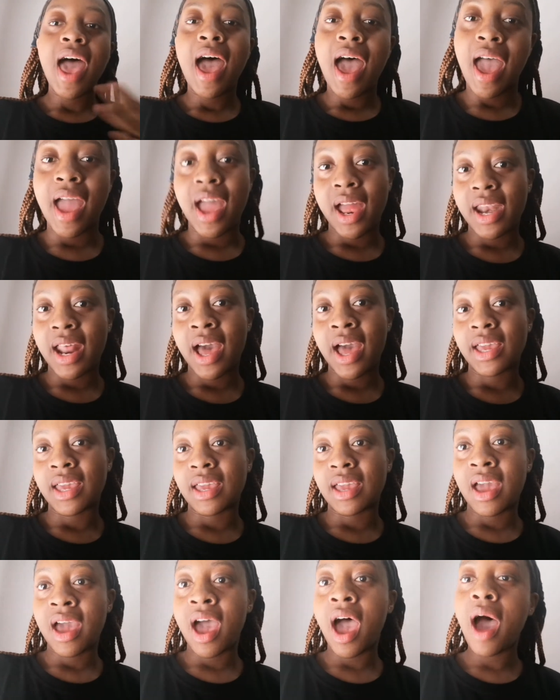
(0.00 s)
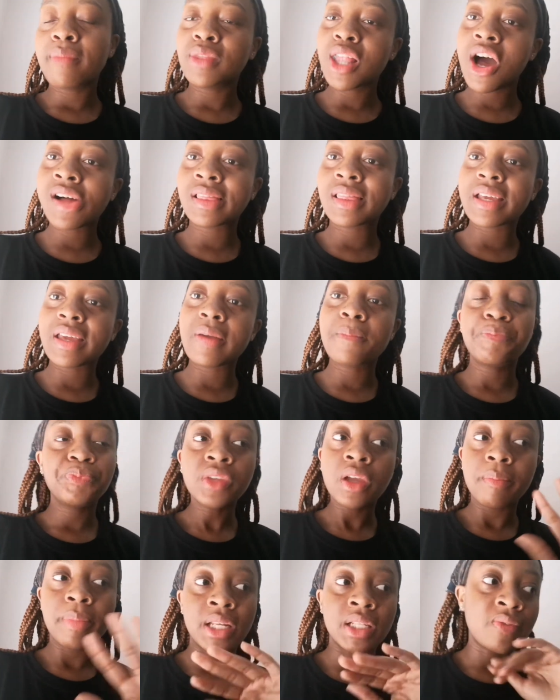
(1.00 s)
and I am lonely,
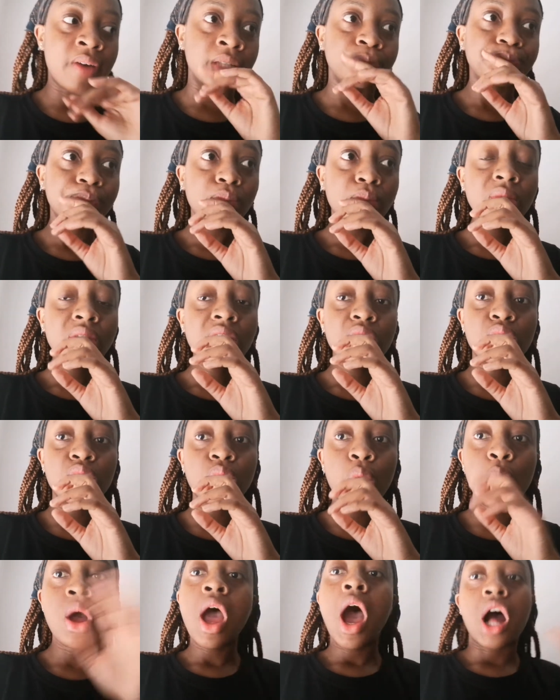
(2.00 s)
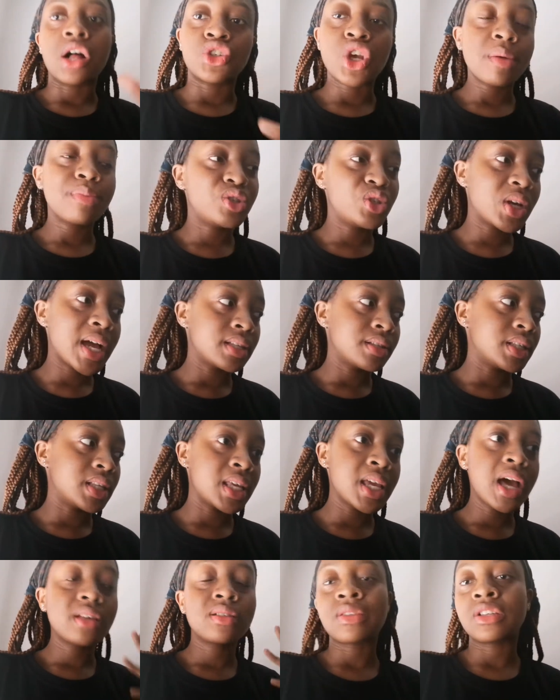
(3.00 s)
but it's fine. So I'll try to put you guys
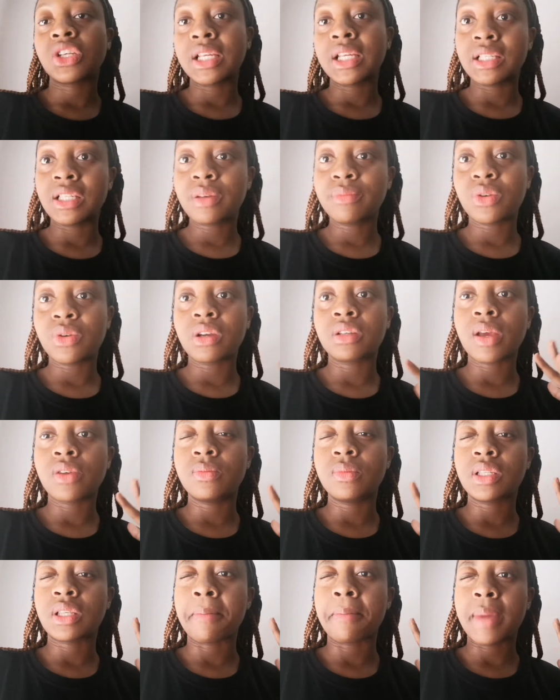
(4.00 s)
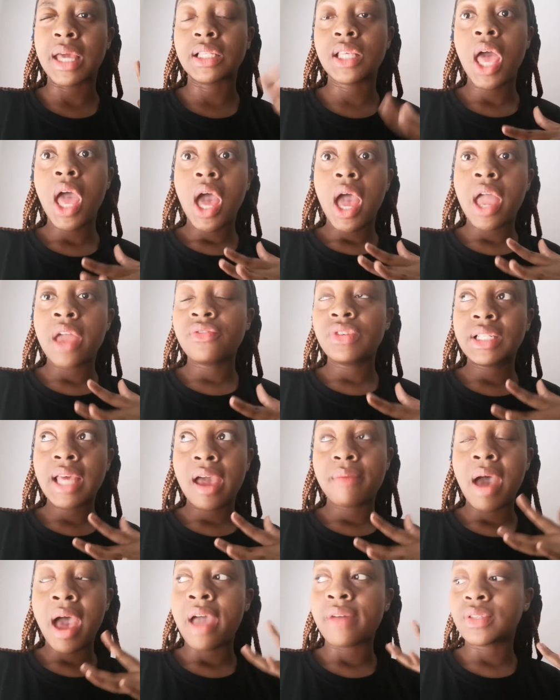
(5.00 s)
here so that you can see what I'm doing, because my room is a mess. Every time
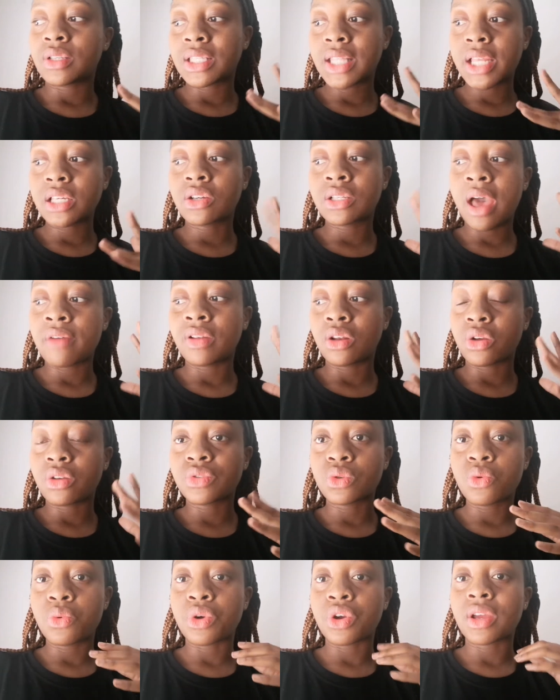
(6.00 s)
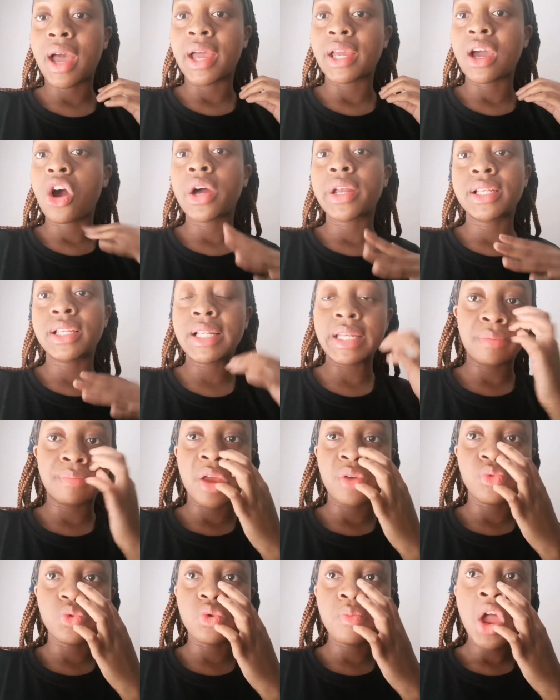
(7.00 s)
I have to study because I have a lot of schoolwork, I hardly clean up my
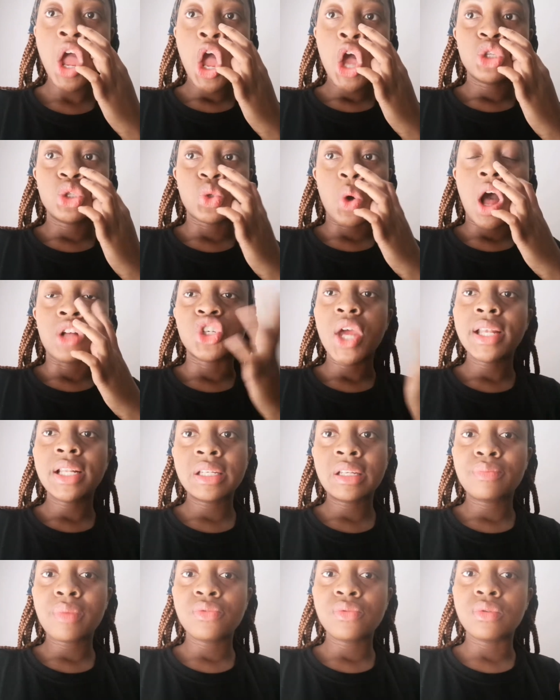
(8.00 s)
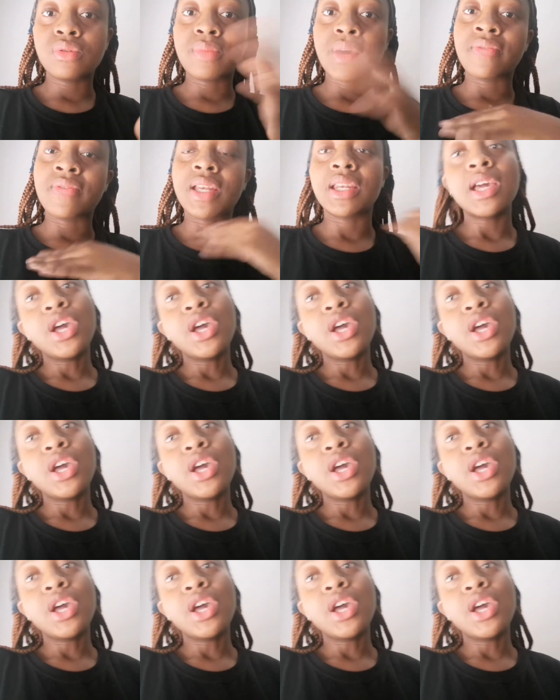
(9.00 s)
room. So I'll try and clean up my room and then,